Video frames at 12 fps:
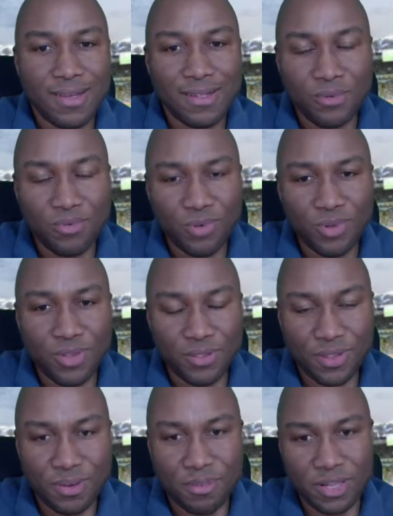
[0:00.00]
the rule of
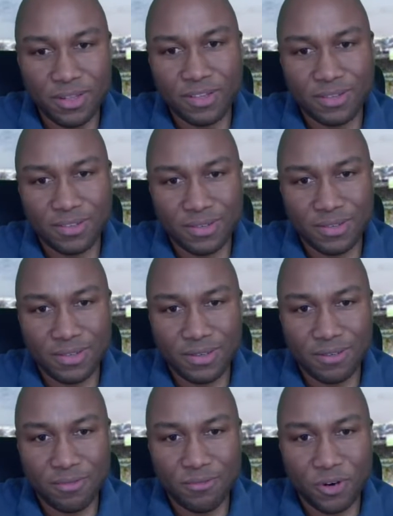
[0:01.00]
thumb, at least
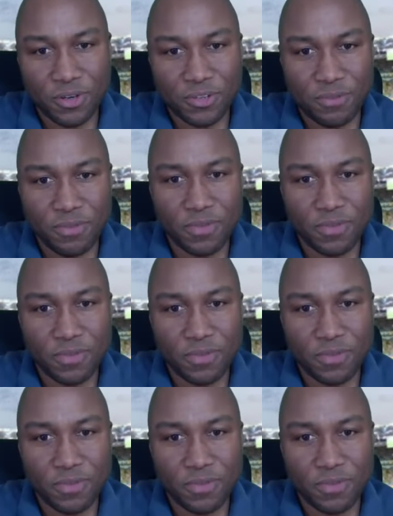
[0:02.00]
for some of